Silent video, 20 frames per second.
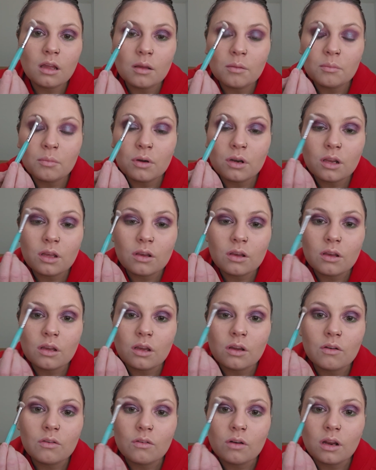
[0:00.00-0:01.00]
and putting it
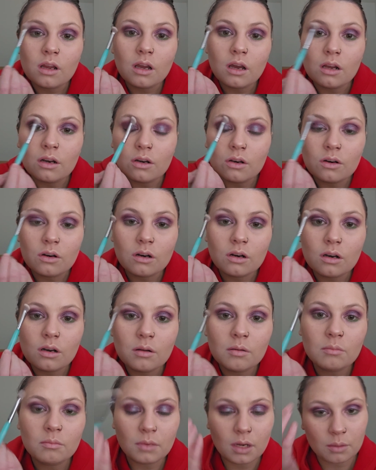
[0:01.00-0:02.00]
right under
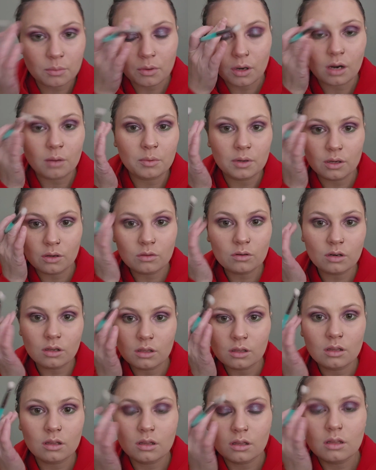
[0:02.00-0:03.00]
my brow bone
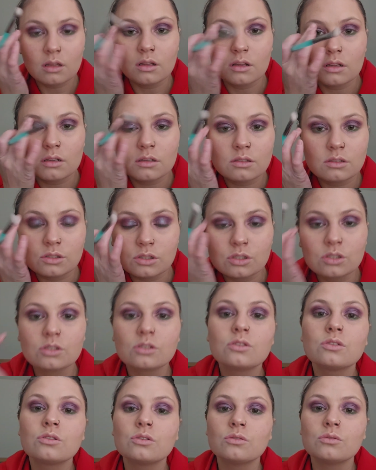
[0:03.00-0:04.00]

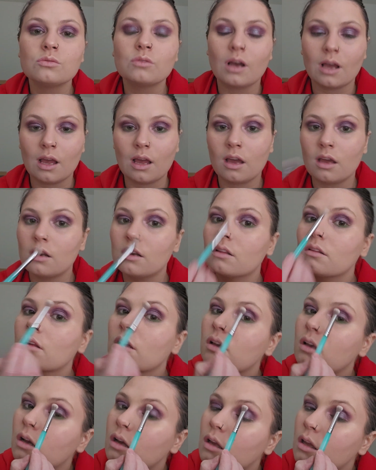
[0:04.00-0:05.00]
just to add
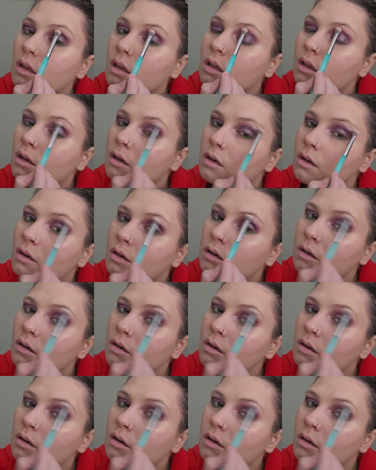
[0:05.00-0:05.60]
like a